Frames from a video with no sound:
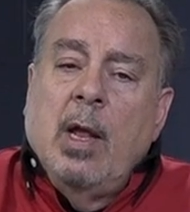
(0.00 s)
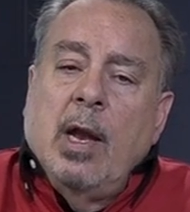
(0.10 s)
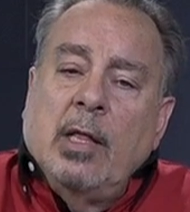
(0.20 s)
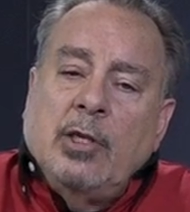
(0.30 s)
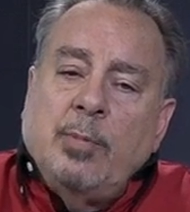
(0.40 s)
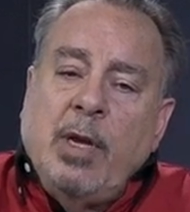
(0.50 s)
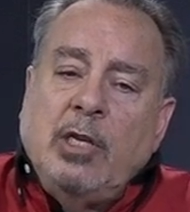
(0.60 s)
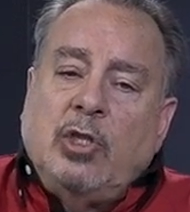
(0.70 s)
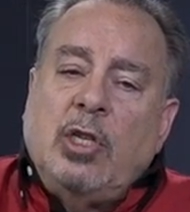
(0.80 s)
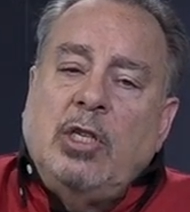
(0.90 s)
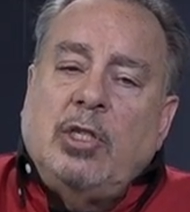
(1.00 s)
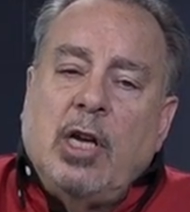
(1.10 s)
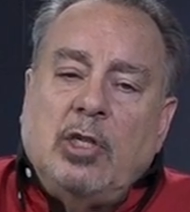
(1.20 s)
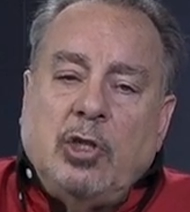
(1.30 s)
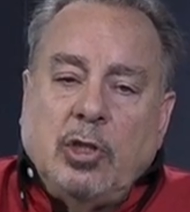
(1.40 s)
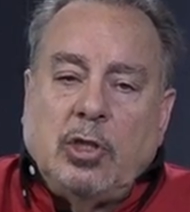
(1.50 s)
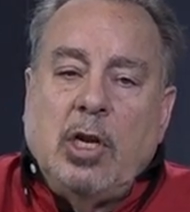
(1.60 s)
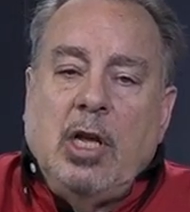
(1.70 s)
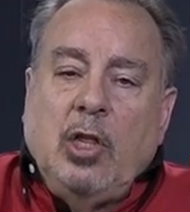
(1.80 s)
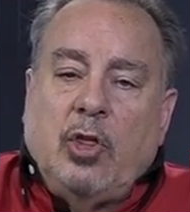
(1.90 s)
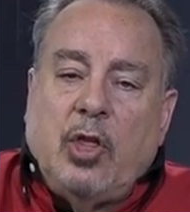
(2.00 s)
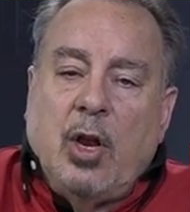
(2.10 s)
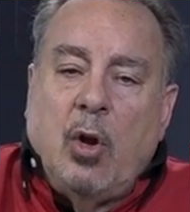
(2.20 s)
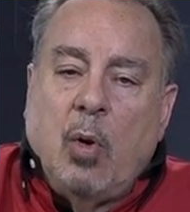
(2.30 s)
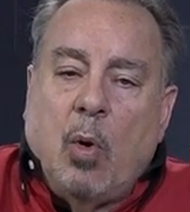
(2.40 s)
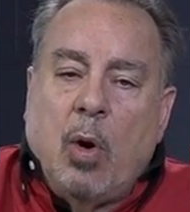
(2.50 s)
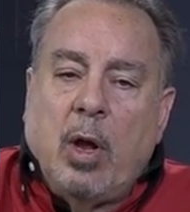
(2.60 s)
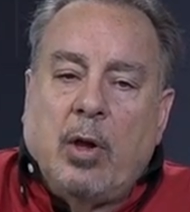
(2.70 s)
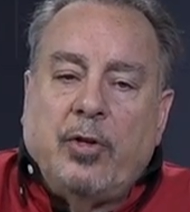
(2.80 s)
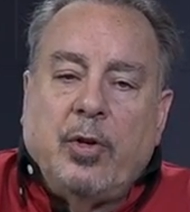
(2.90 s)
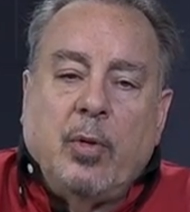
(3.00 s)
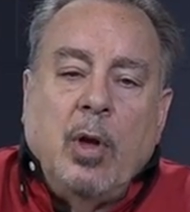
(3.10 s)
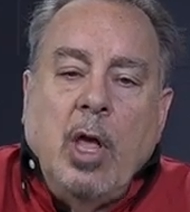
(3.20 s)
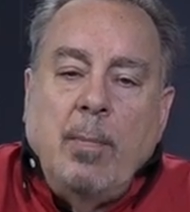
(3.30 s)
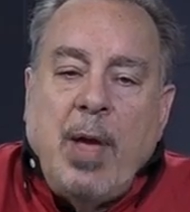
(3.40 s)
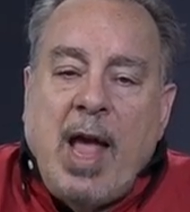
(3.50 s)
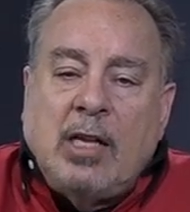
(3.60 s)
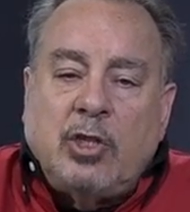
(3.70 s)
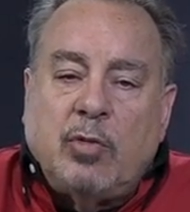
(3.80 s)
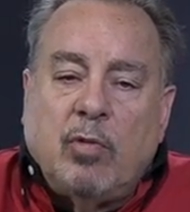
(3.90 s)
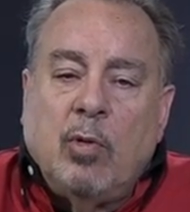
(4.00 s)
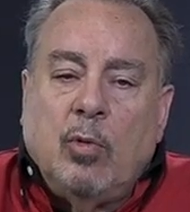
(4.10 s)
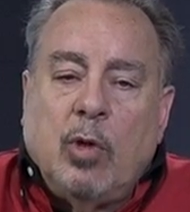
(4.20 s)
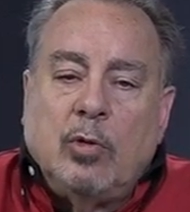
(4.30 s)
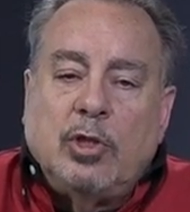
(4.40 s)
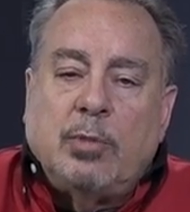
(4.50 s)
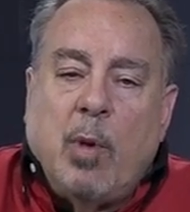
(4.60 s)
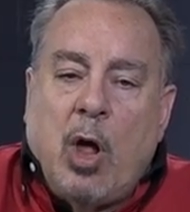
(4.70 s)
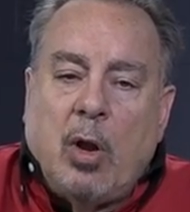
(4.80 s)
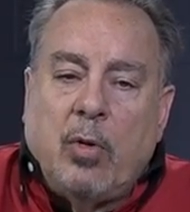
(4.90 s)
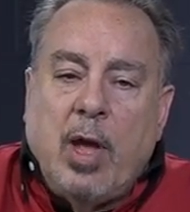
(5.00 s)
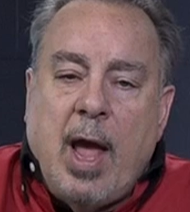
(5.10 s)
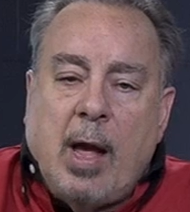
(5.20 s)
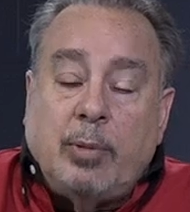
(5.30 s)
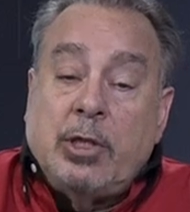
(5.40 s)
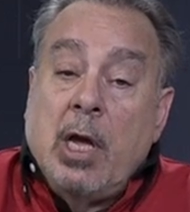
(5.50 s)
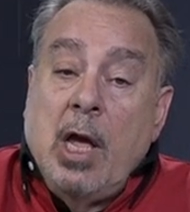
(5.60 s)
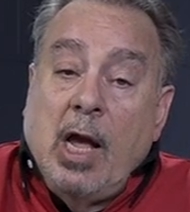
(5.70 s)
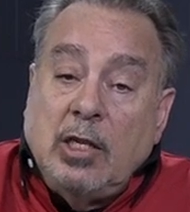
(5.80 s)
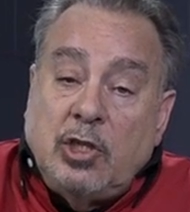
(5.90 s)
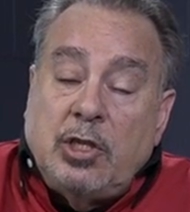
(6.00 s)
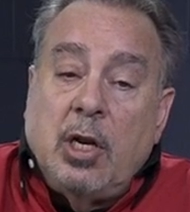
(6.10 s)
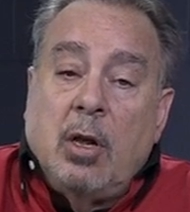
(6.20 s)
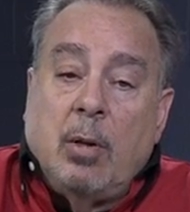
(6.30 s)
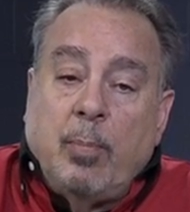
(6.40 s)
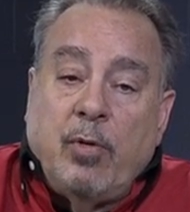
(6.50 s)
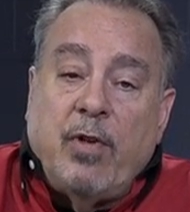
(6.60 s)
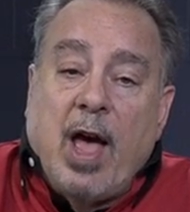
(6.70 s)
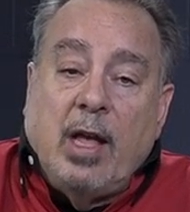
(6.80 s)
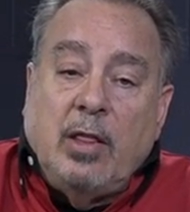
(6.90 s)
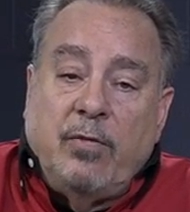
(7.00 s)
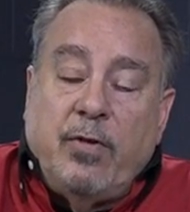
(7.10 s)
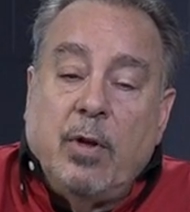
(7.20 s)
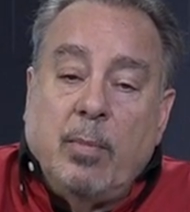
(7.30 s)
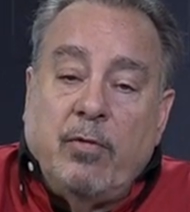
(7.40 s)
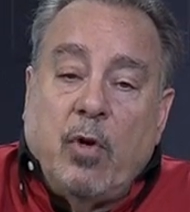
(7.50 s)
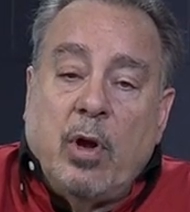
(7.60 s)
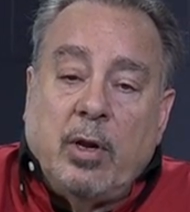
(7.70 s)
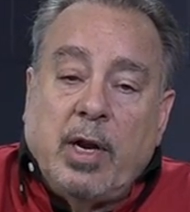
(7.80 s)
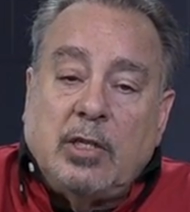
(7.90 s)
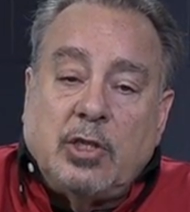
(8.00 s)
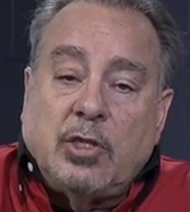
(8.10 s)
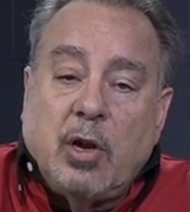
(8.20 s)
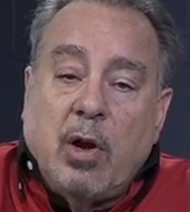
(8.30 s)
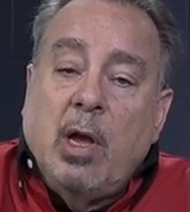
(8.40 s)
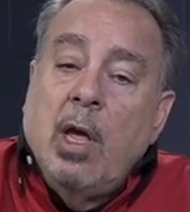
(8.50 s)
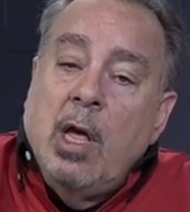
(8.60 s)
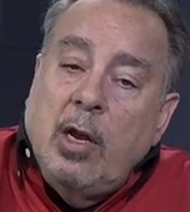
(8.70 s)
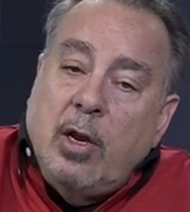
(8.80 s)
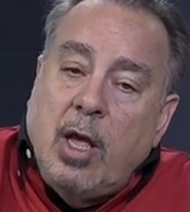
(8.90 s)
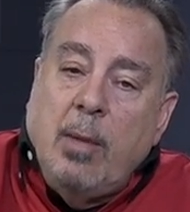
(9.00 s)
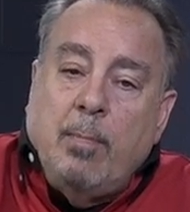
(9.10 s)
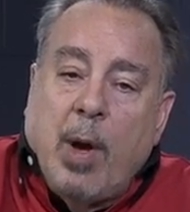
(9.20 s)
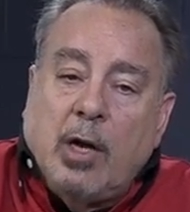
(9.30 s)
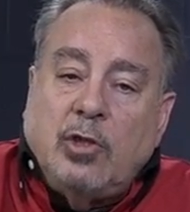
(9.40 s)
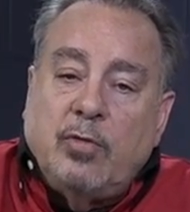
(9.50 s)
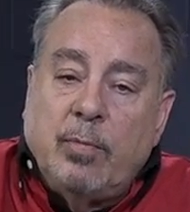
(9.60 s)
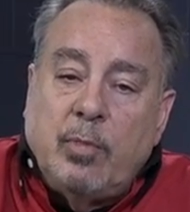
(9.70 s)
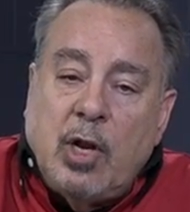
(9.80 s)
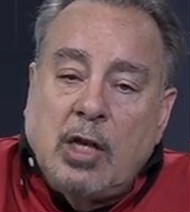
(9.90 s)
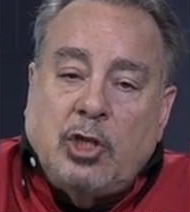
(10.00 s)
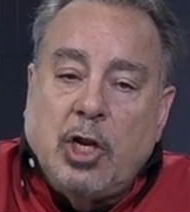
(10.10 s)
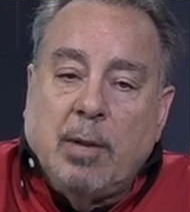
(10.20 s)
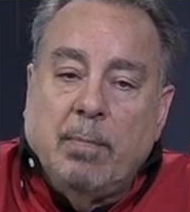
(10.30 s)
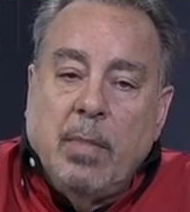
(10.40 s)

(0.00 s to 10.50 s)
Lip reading: Now, this means these engines need thinner oil to pass through those smaller gaps and still provide the film of oil necessary to keep parts from touching.